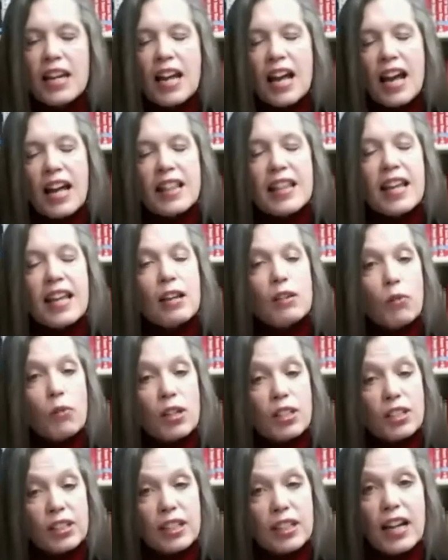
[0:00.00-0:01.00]
And then
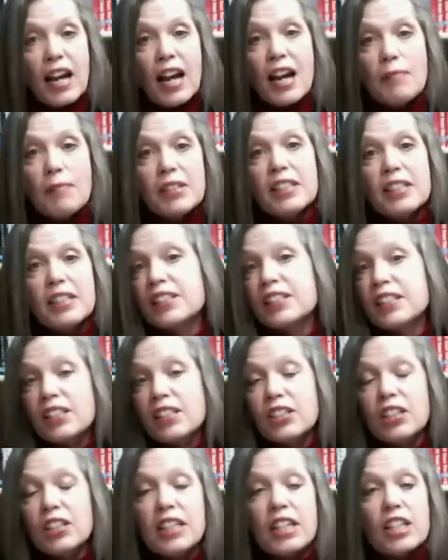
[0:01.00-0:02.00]
what's going to happen is it's
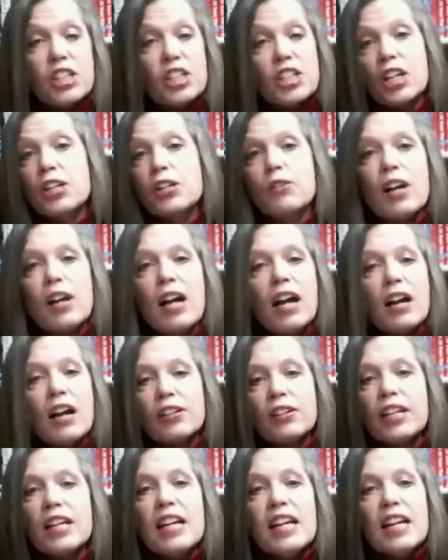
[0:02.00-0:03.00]
going to get shared
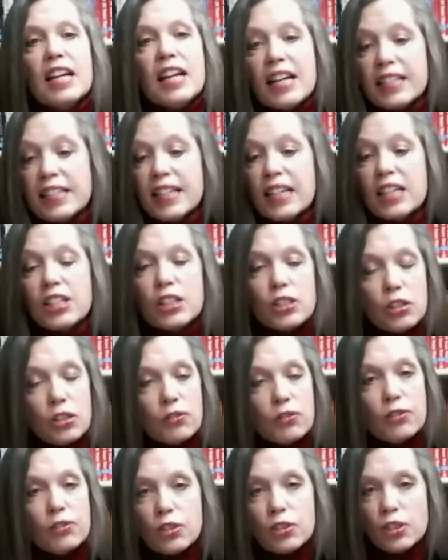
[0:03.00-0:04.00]
around. Essentially,
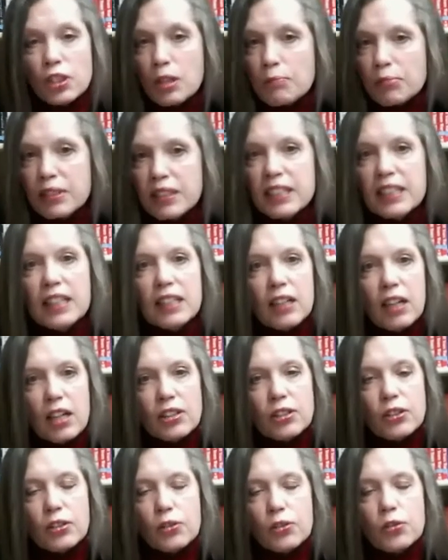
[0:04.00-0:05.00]
you've completely
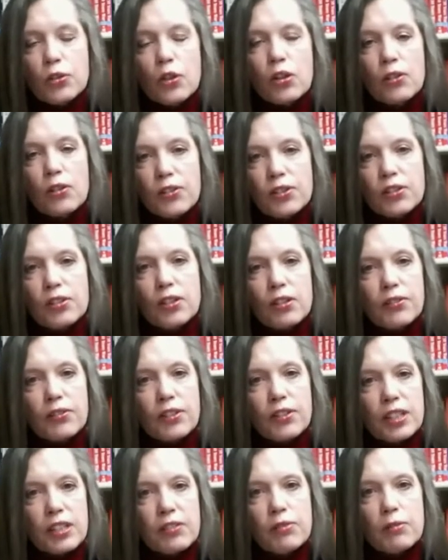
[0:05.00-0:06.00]
lost control of
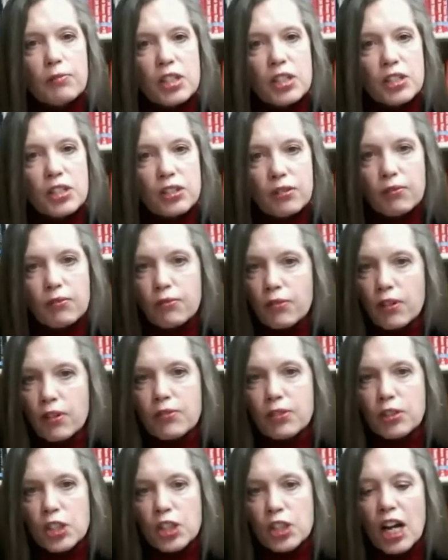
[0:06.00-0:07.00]
the information of
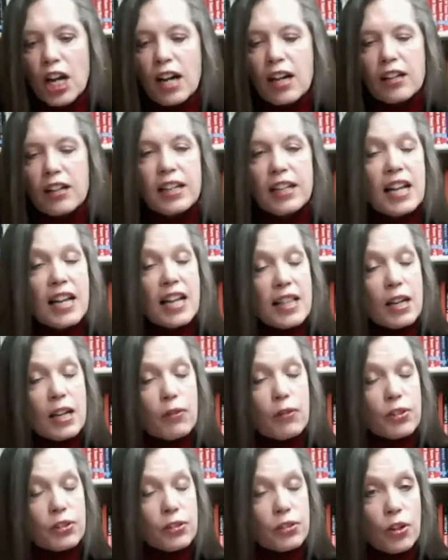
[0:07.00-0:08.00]
your child. There
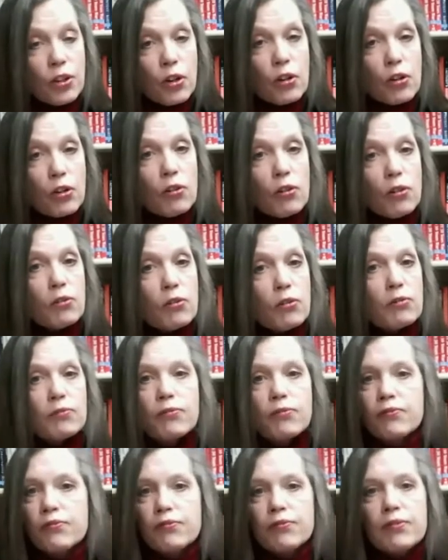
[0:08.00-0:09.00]
was no
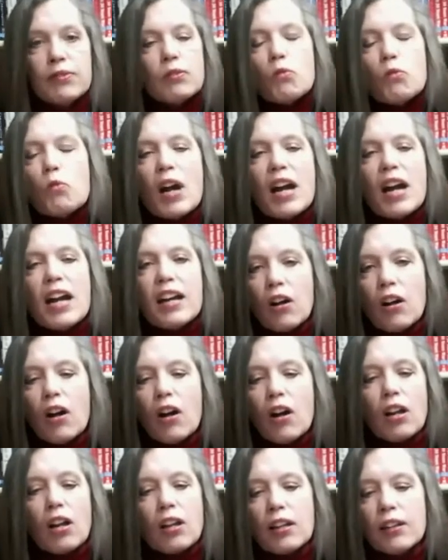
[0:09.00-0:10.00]
way at
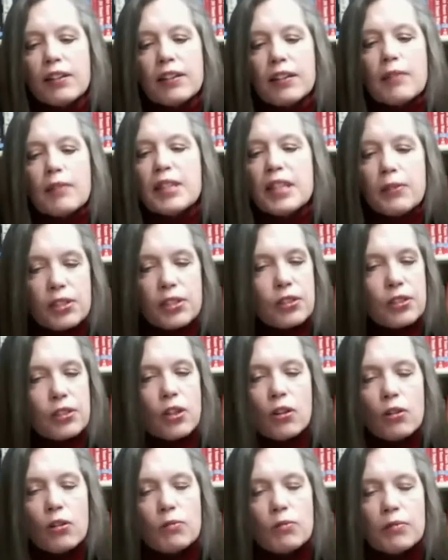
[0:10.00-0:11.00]
all, I mean, there was
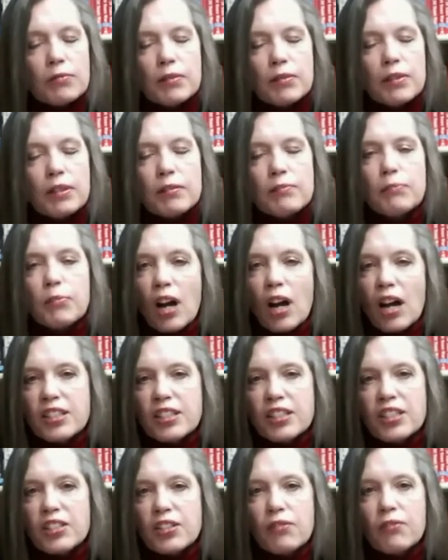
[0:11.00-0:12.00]
no
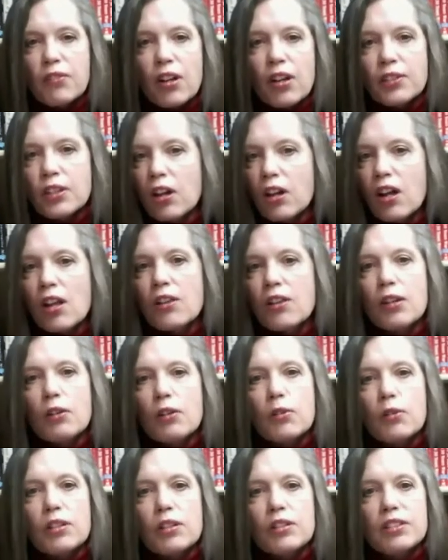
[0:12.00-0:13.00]
process involved at all that
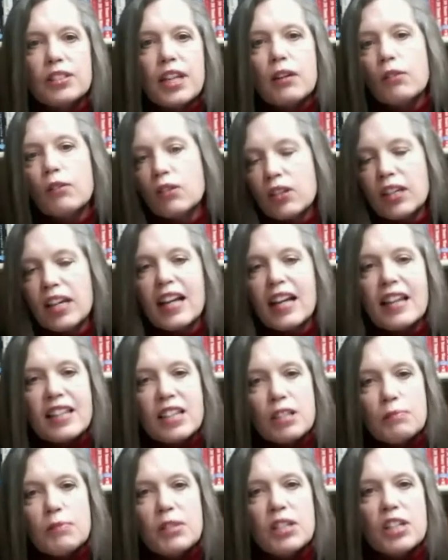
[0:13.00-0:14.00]
would say, well, look, at
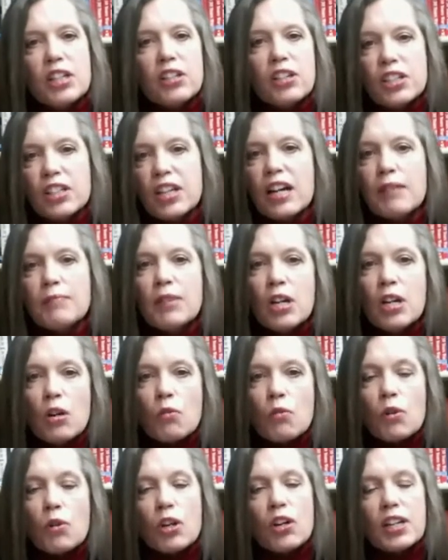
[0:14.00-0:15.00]
this particular time,
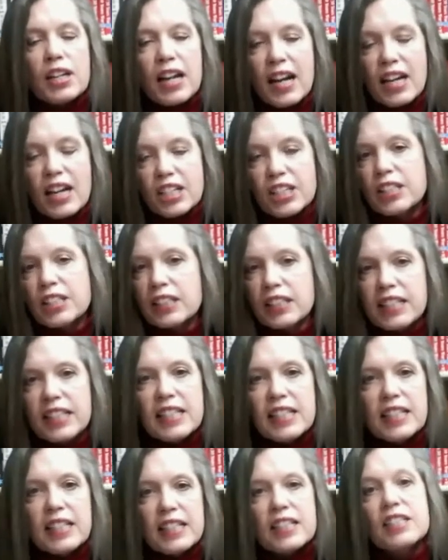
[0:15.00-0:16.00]
we're going to actually
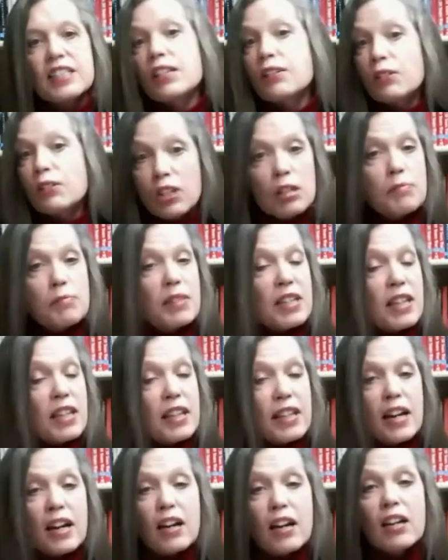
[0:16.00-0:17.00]
delete this. It's just going to be
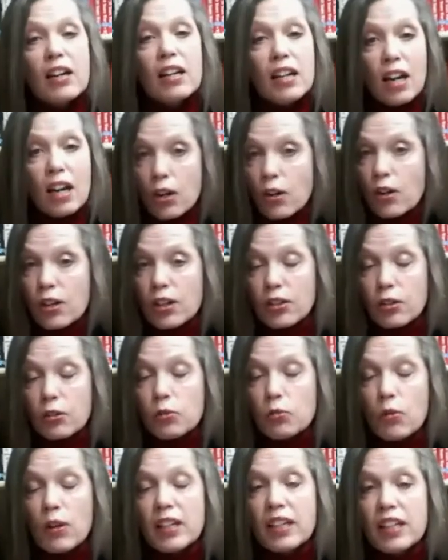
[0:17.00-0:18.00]
there, according to
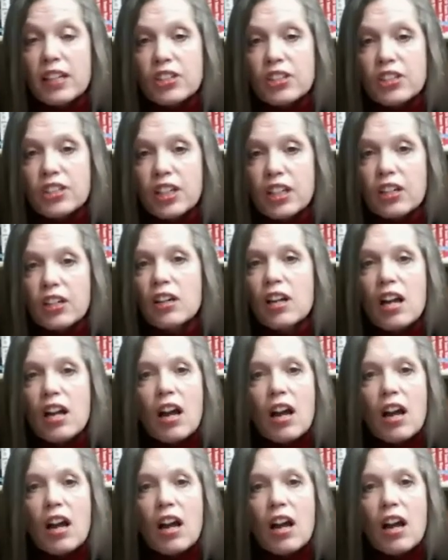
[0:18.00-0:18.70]
this one legislator,